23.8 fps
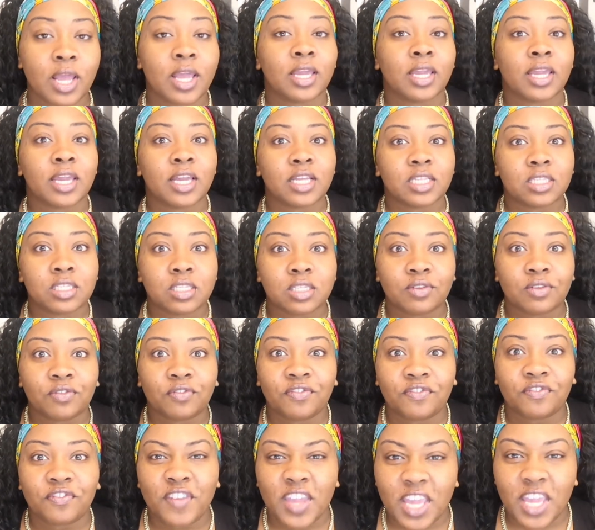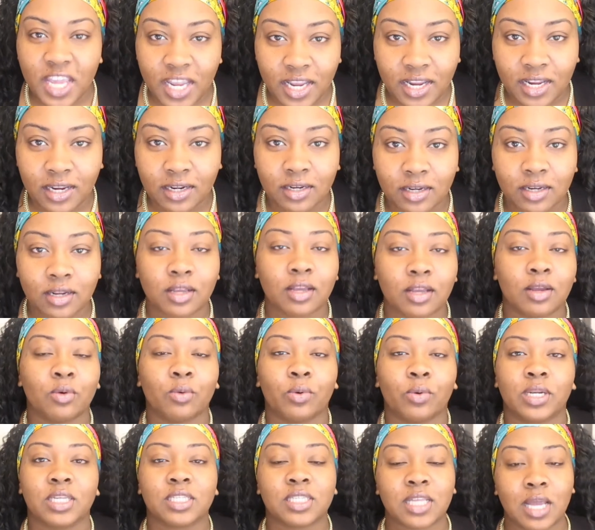kids fiend
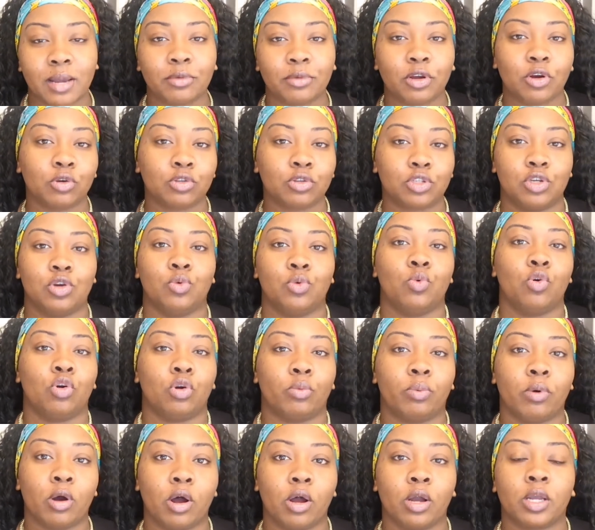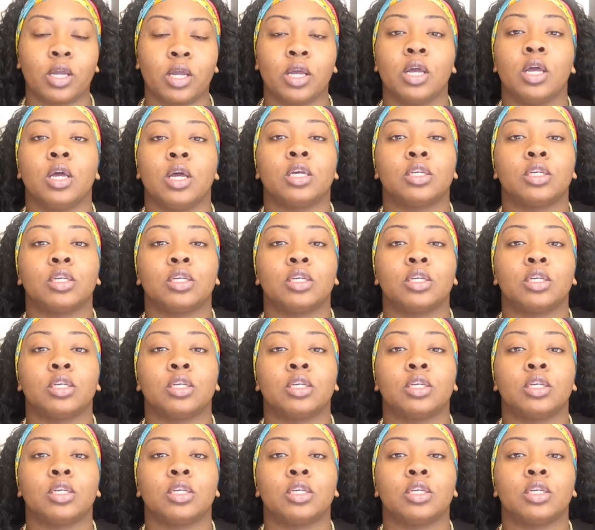when it's time to go to a water park.